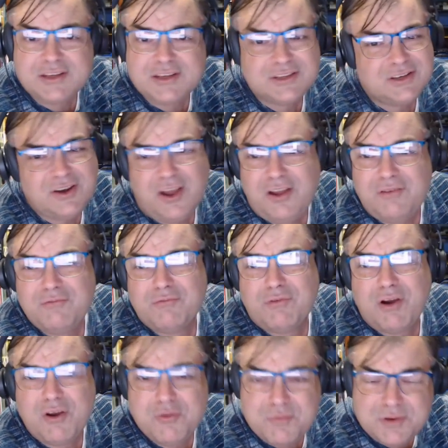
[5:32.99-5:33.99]
It's not
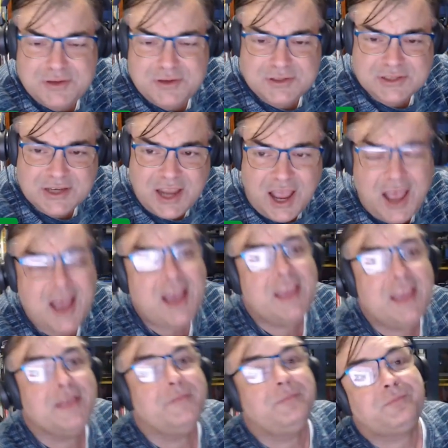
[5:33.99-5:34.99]
Roman's
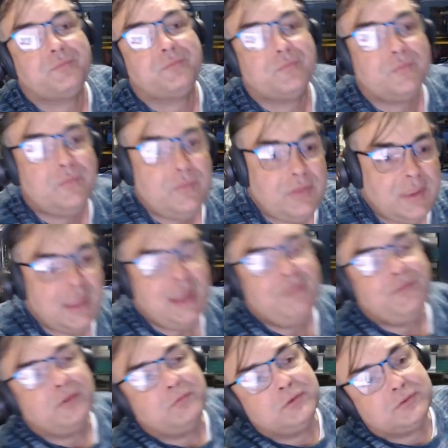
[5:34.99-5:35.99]
guy.
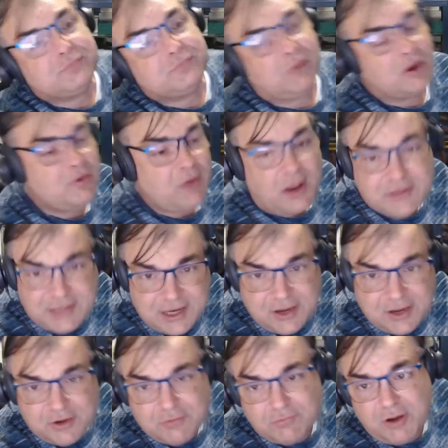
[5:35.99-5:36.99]
If it was Roman, I'll tell
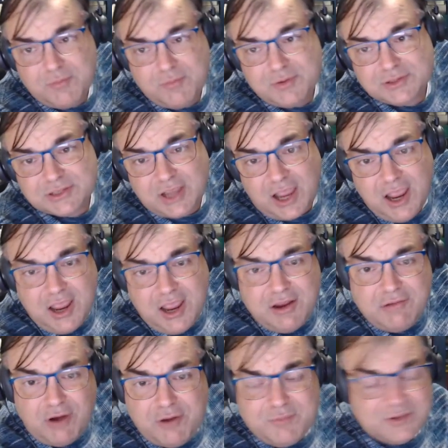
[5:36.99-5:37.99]
you who Roman's guy.
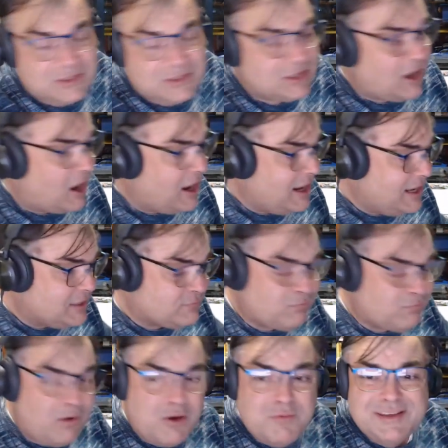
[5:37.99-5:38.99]
Roman's guy is
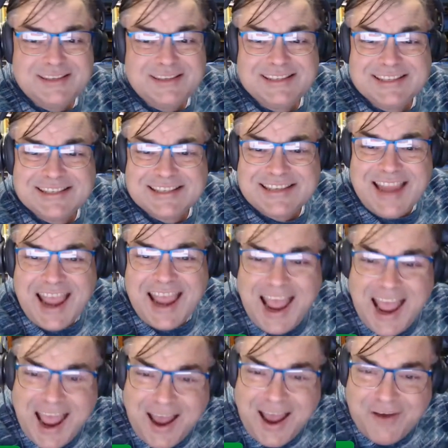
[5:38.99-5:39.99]
Roman's
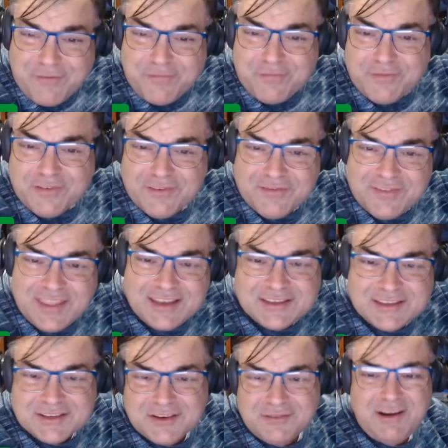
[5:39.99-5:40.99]
staff.
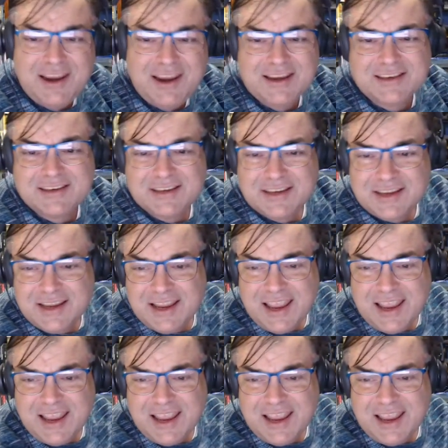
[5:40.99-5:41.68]
That's correct.